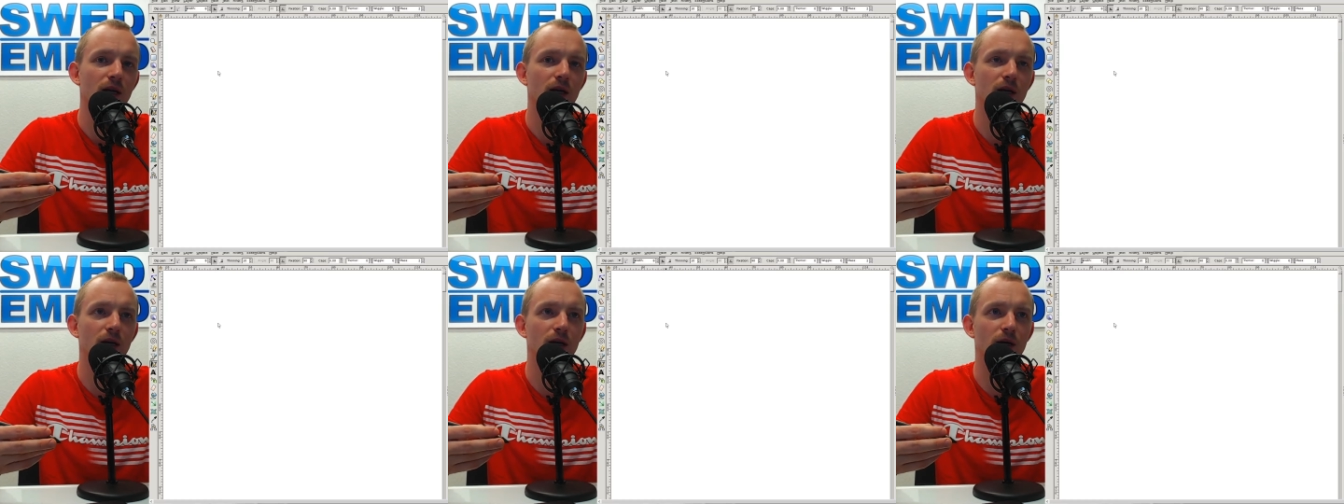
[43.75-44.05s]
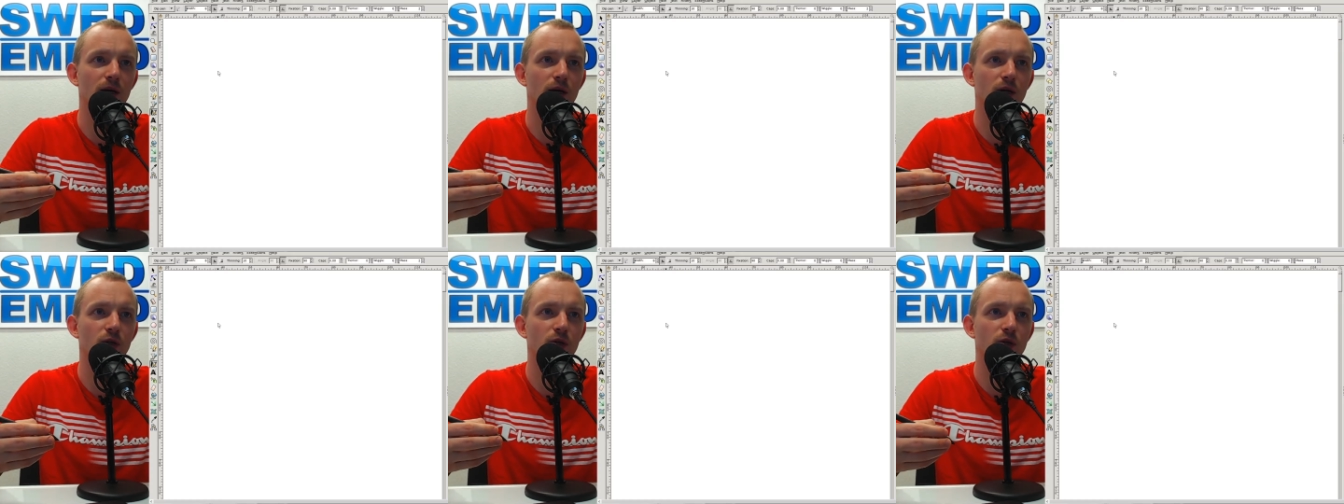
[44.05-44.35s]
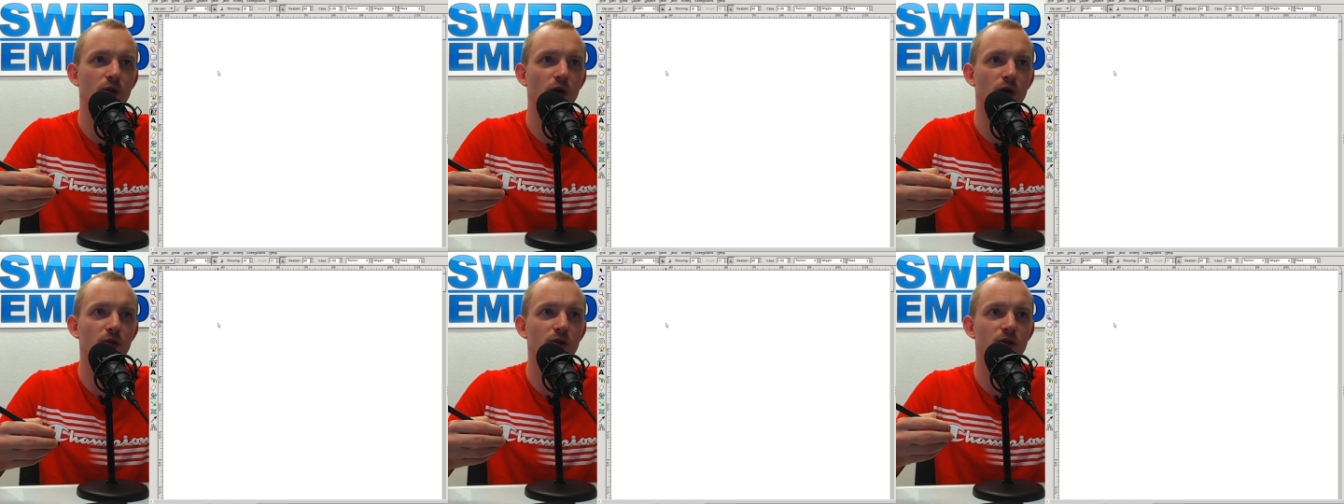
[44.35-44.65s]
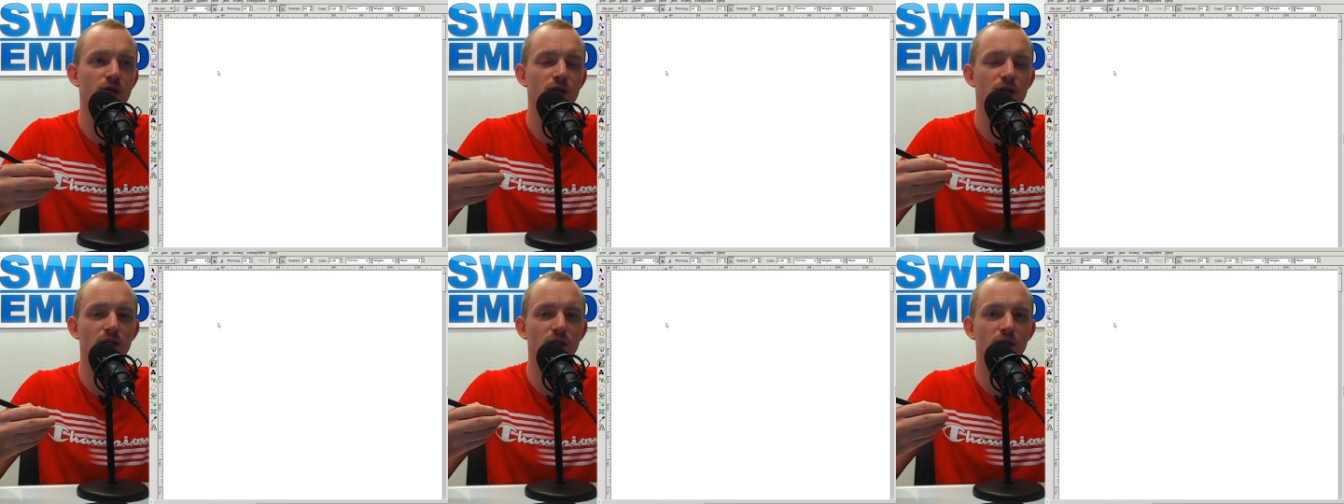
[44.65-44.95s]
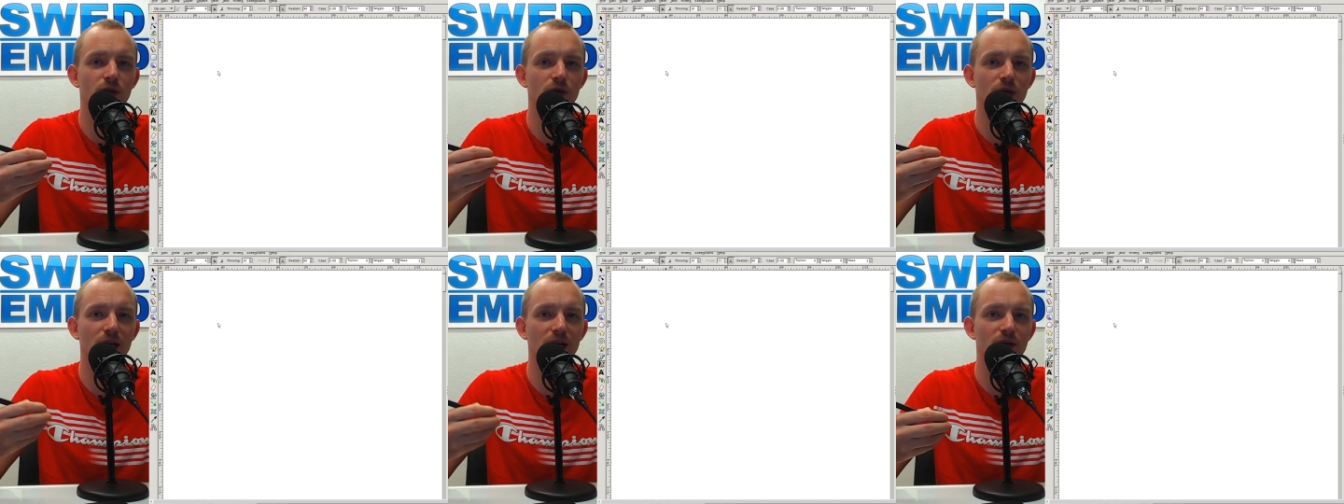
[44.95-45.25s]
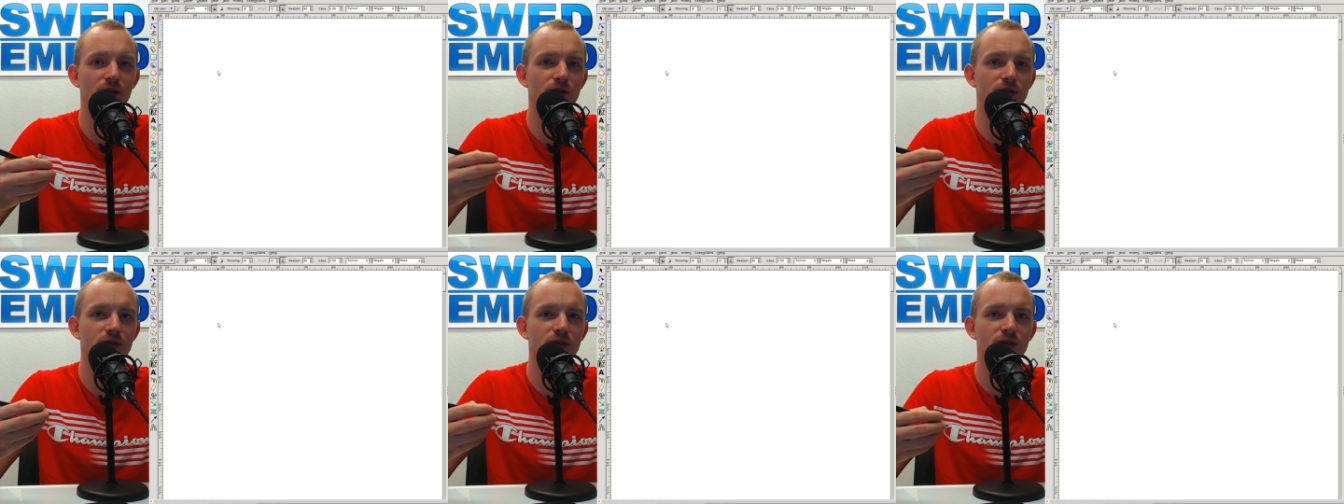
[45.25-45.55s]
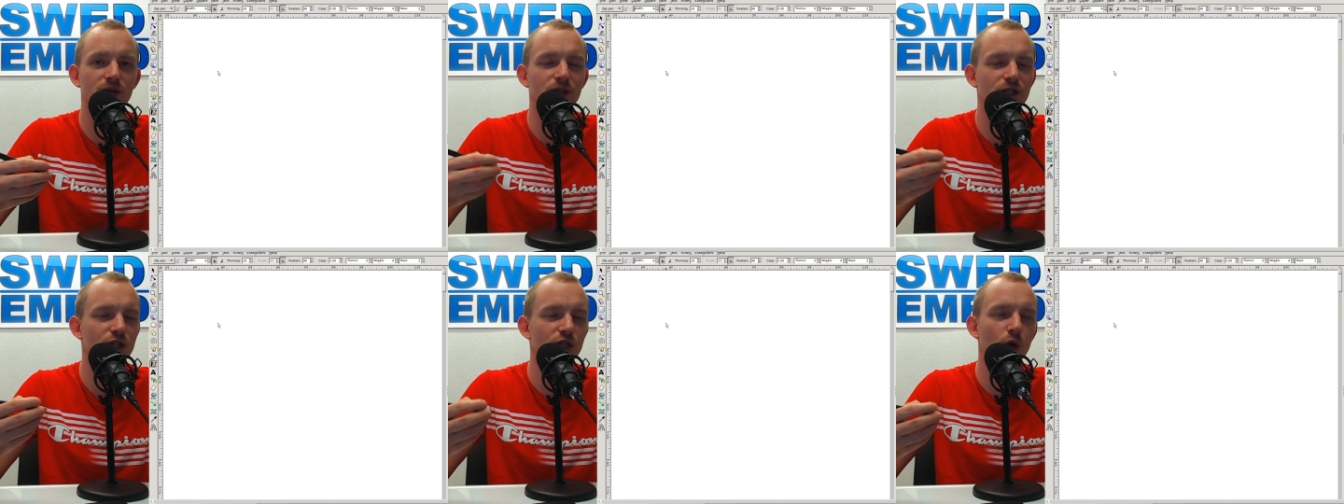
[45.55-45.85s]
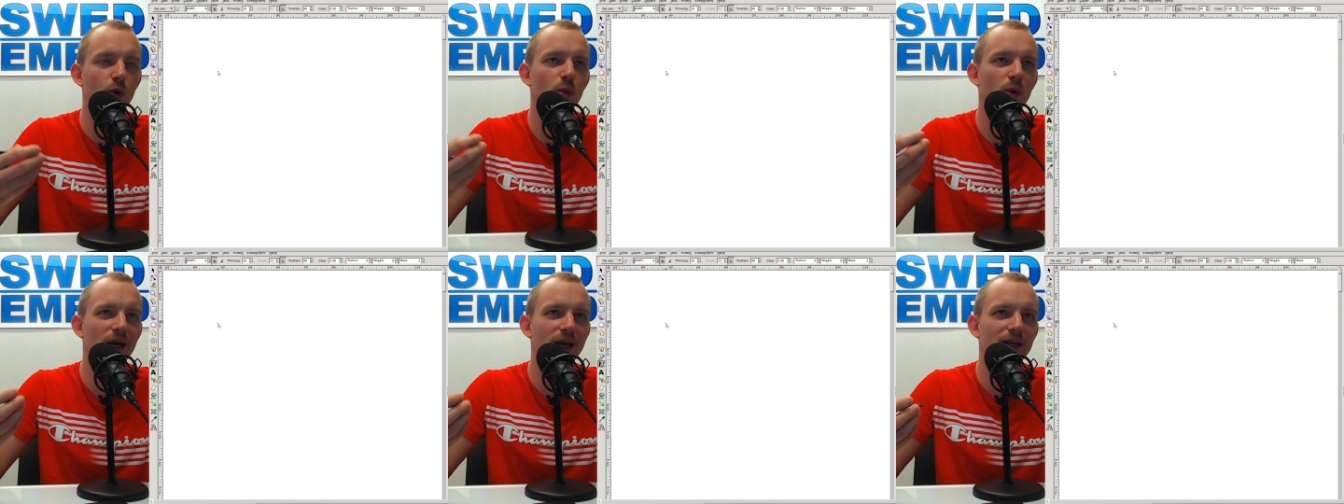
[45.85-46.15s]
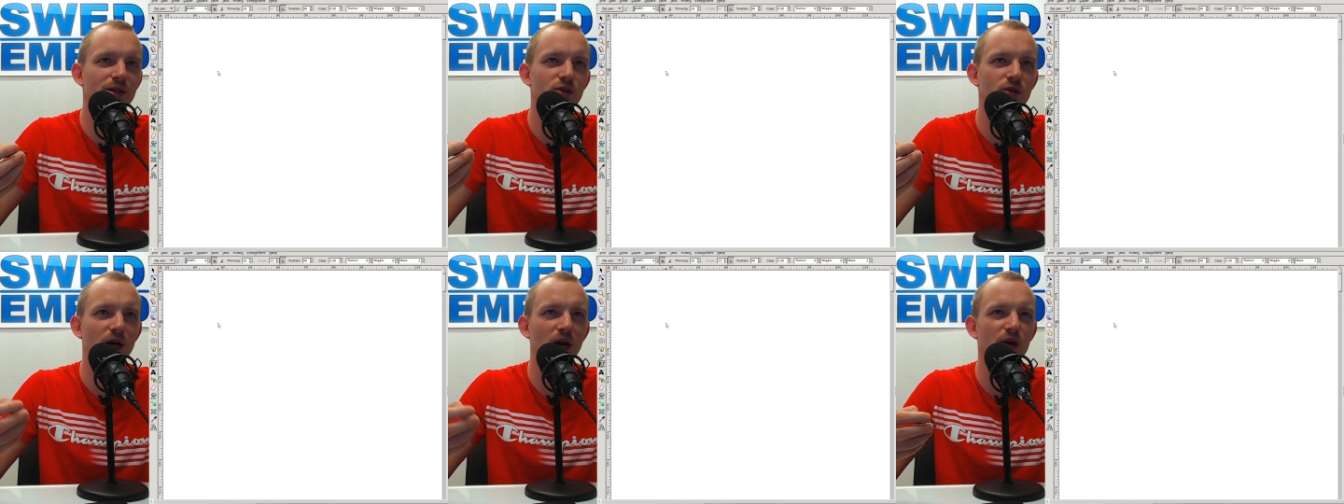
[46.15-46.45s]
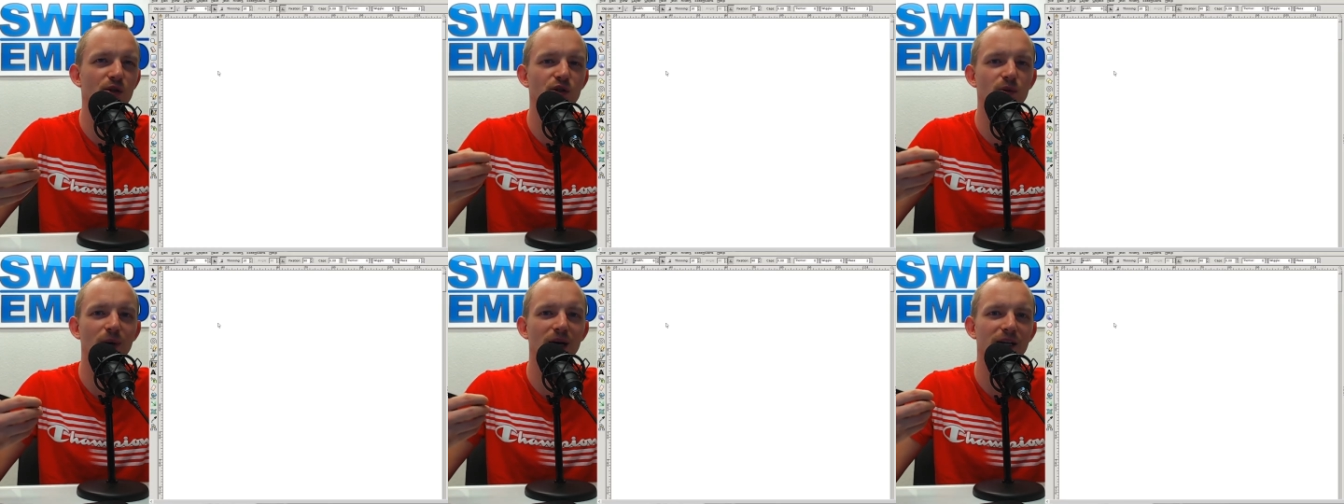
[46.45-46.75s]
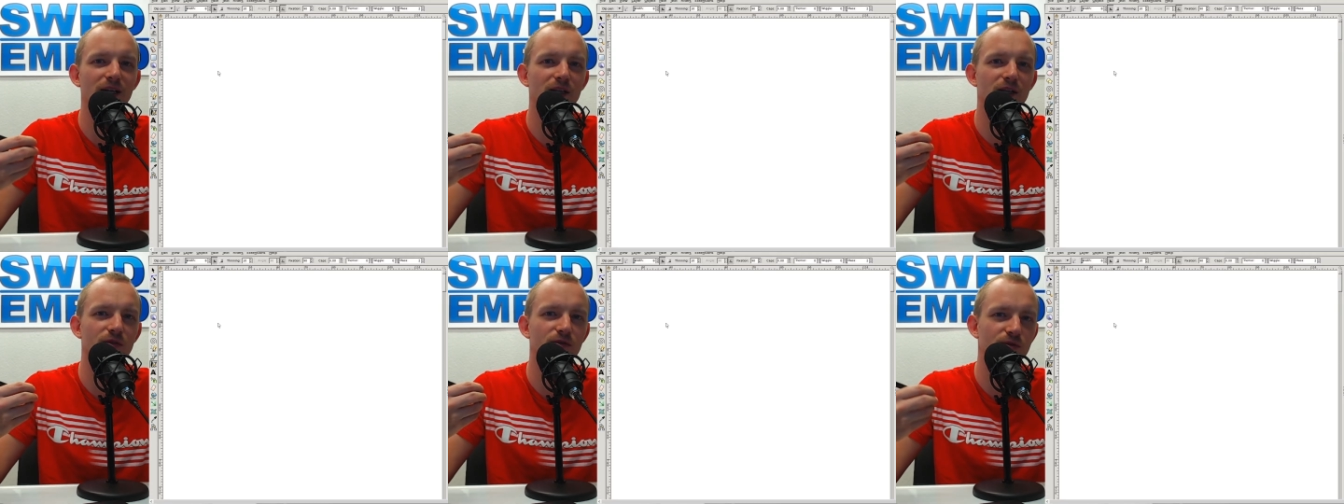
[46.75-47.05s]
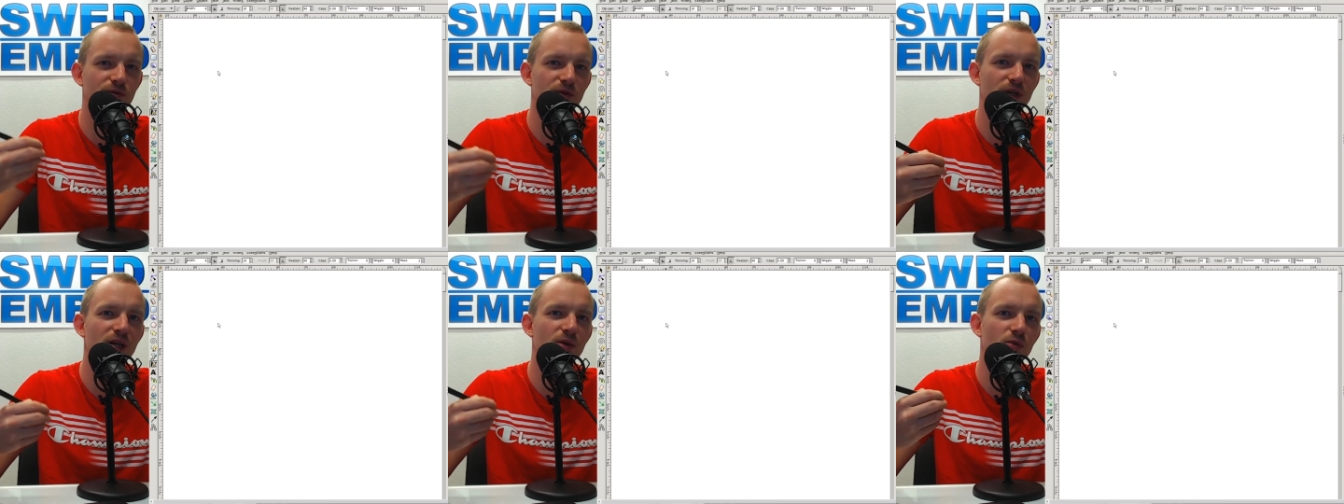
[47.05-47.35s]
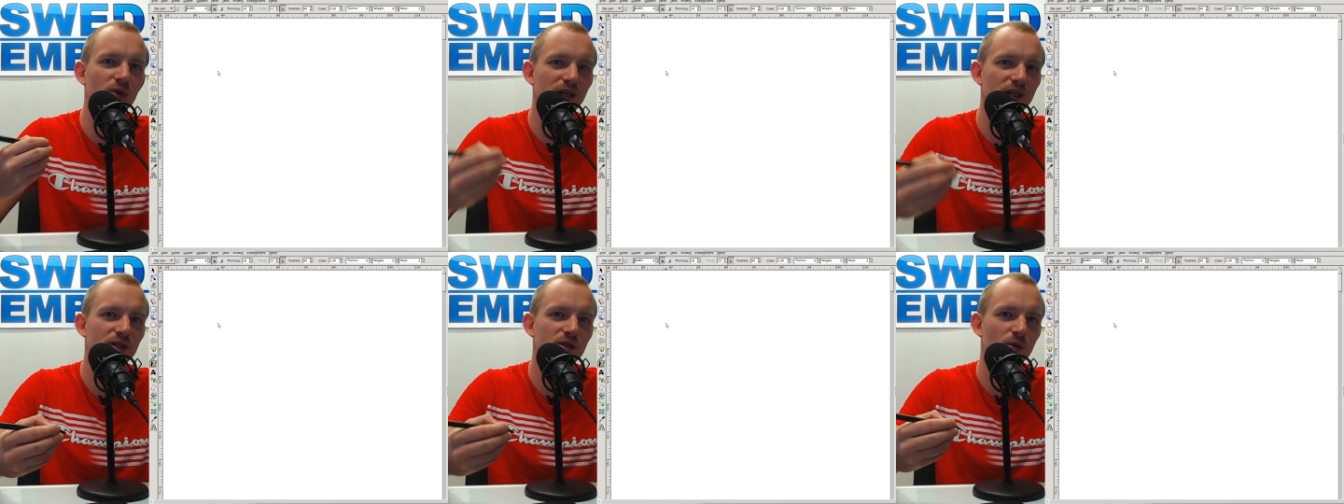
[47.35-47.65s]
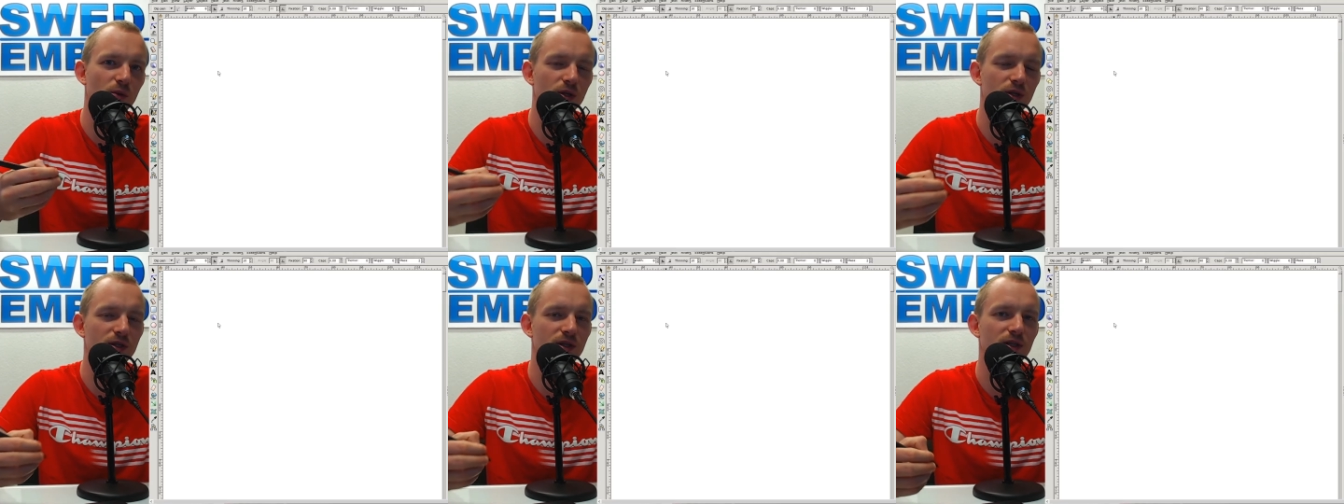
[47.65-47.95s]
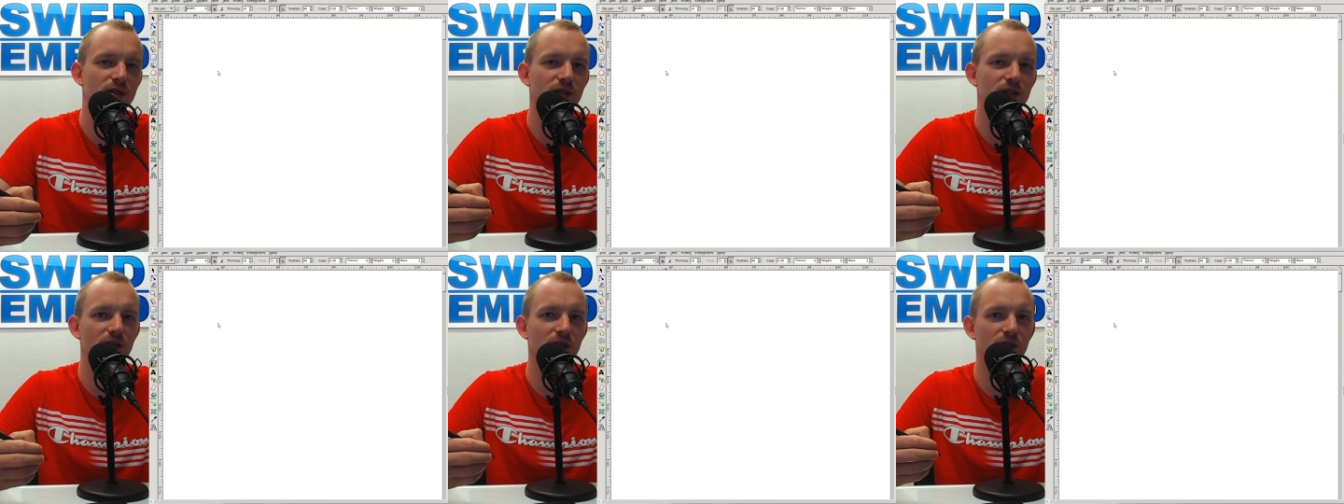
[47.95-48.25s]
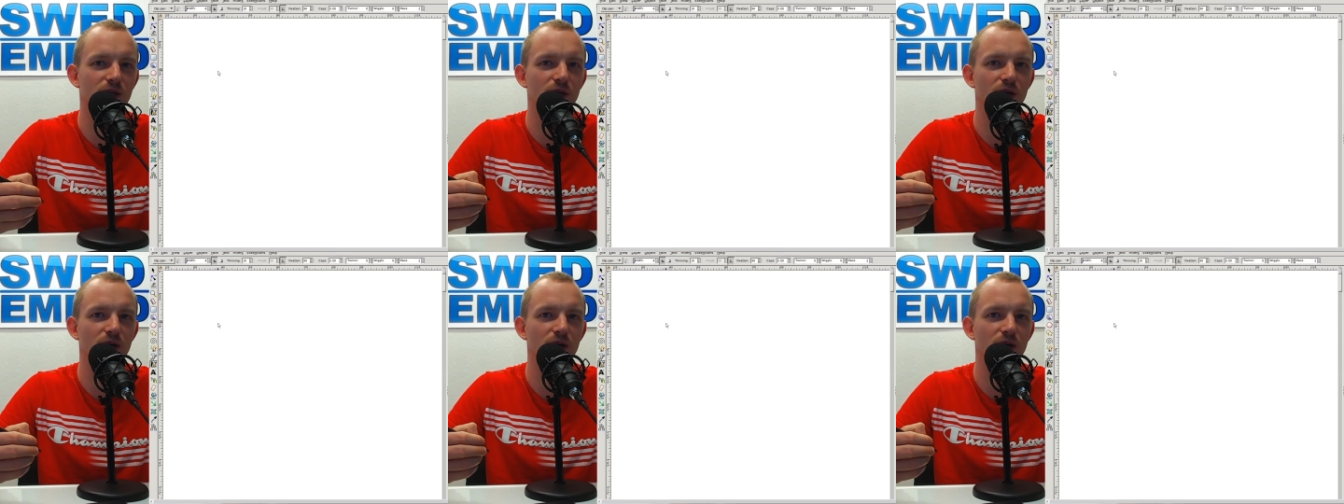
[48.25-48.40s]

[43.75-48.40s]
there's no way to automatically free resources that